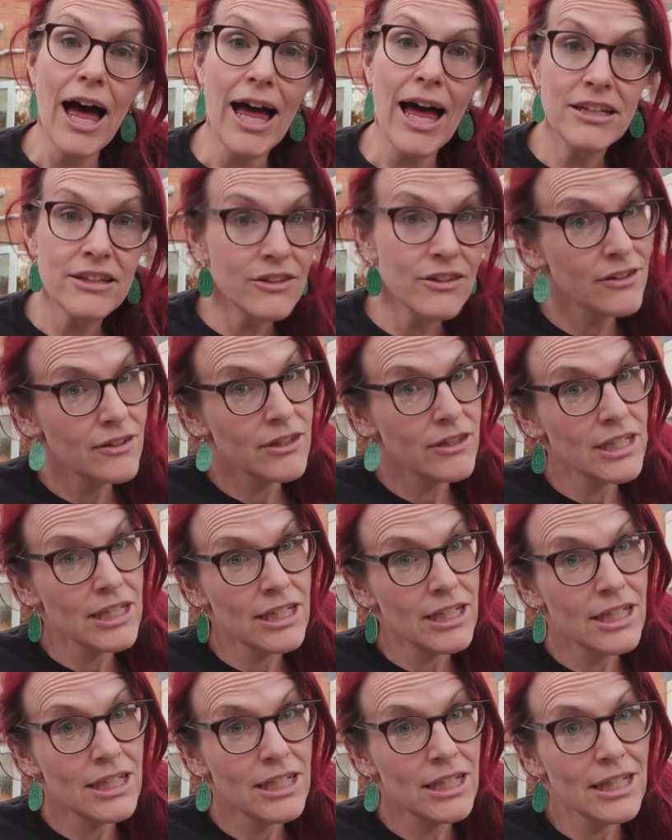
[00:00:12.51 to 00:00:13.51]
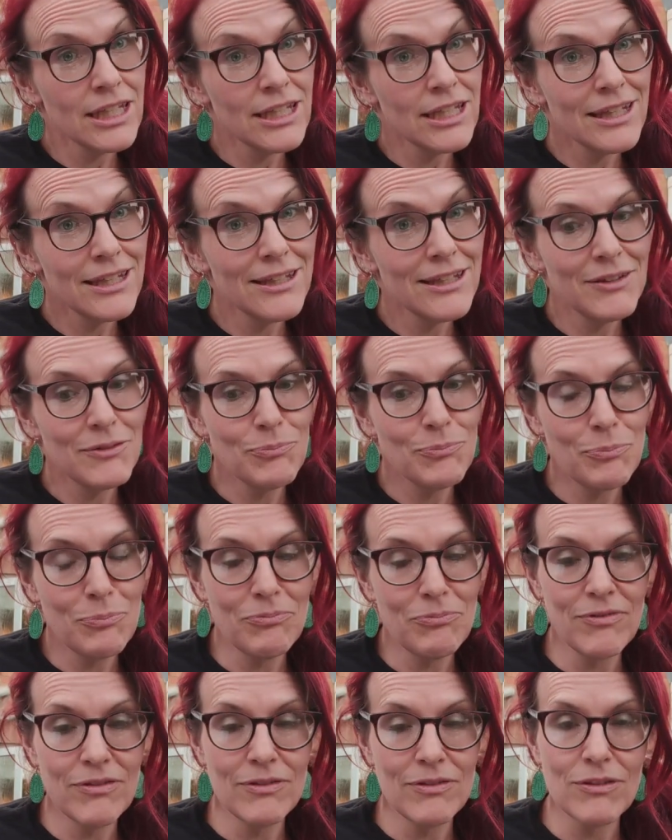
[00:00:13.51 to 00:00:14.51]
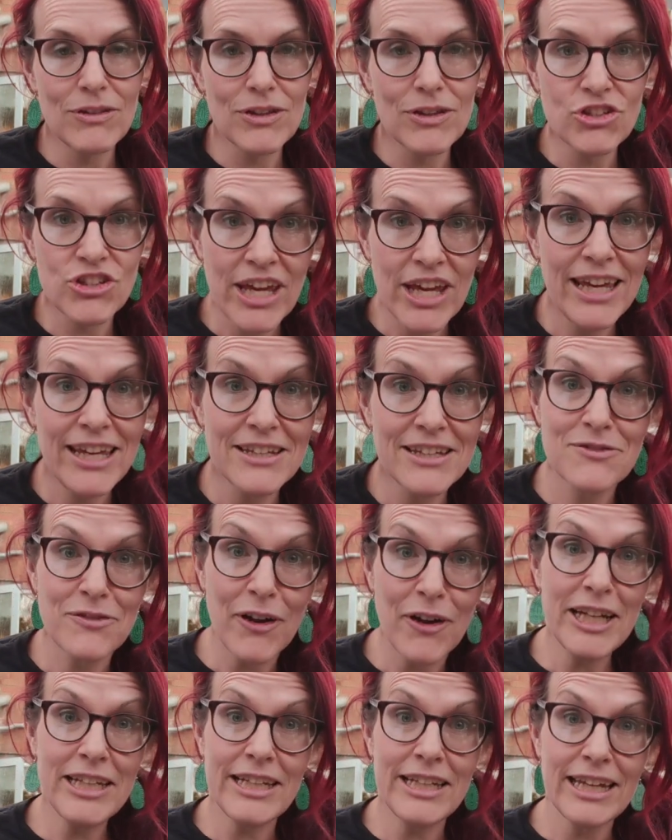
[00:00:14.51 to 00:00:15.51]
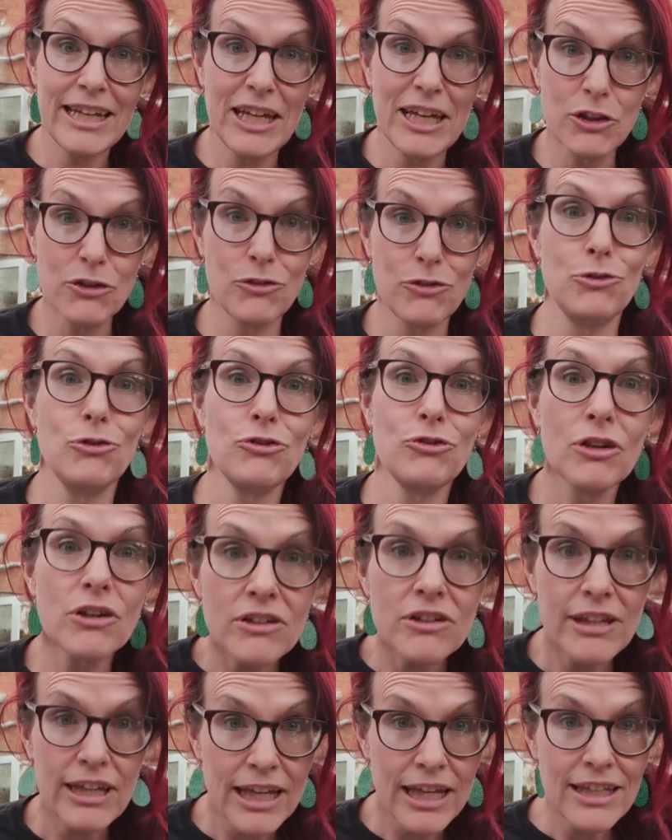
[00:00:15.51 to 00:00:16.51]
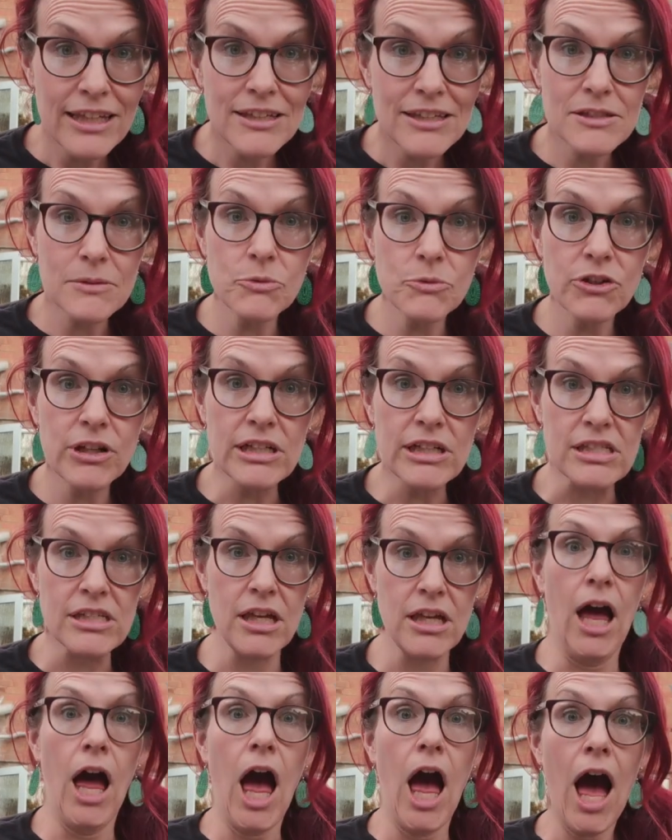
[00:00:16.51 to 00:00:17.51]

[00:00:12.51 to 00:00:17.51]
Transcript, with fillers: And the day is finally here to start taking some drugs.